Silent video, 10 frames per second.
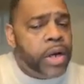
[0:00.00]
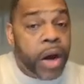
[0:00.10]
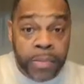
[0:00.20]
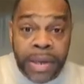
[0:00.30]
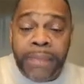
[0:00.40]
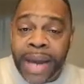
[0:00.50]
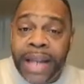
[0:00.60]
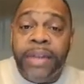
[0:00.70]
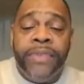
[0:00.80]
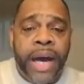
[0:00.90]
Y'all being
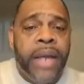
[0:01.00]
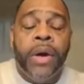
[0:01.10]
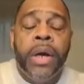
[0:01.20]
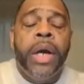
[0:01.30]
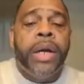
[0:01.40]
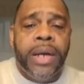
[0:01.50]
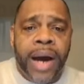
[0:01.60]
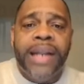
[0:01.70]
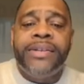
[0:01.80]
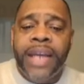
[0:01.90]
magnified. Your,
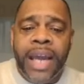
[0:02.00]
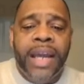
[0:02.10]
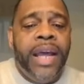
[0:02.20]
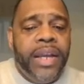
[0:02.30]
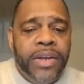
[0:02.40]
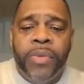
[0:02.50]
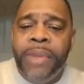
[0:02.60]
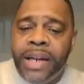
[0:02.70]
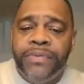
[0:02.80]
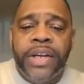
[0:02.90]
God is saying, your
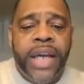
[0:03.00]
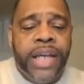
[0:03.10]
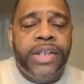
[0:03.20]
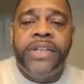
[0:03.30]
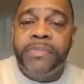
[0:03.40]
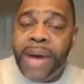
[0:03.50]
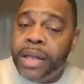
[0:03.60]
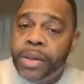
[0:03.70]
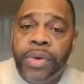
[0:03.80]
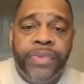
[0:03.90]
magnification is my
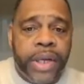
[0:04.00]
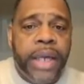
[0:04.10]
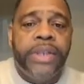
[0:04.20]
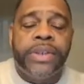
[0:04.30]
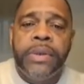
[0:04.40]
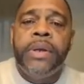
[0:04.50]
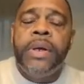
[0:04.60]
glorification.